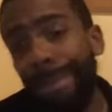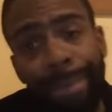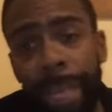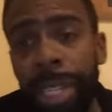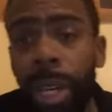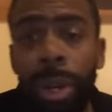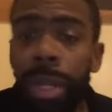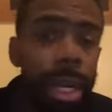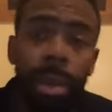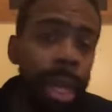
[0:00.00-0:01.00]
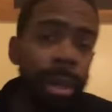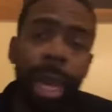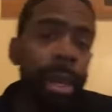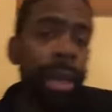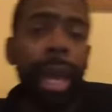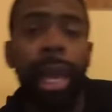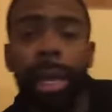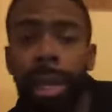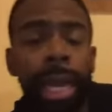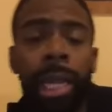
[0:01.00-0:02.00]
You took it, you know, they, they, they,
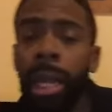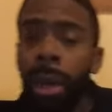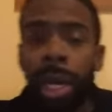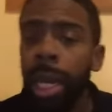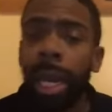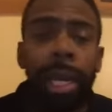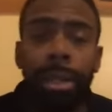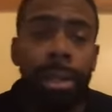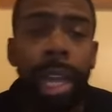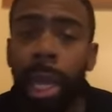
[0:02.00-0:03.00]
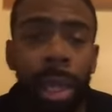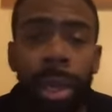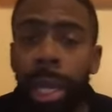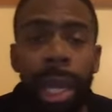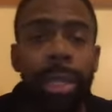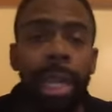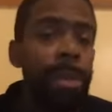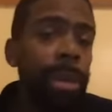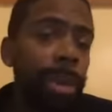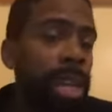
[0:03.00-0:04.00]
they colluded against, they colluded against him
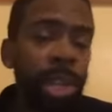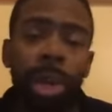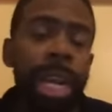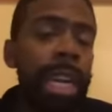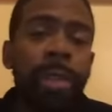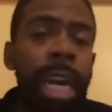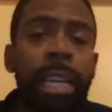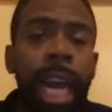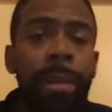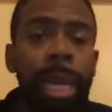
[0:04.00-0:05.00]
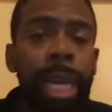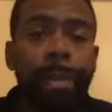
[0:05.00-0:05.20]
and made sure he never got a job again.